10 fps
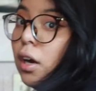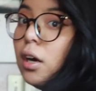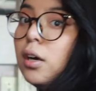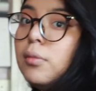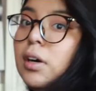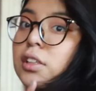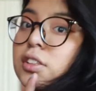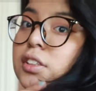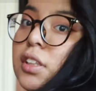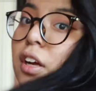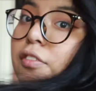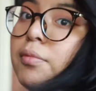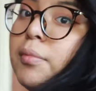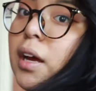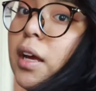um, I just
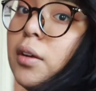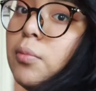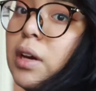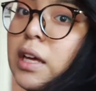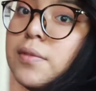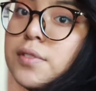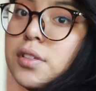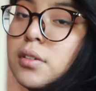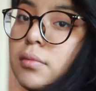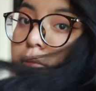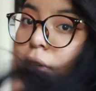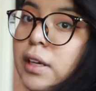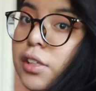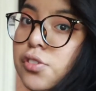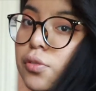left my waves, my
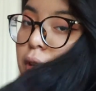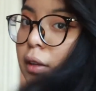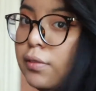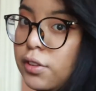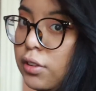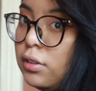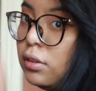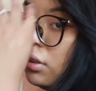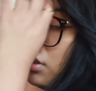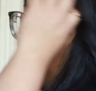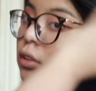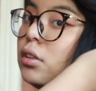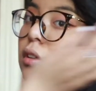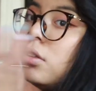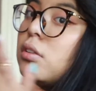natural waves,
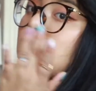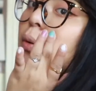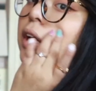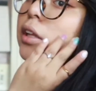the way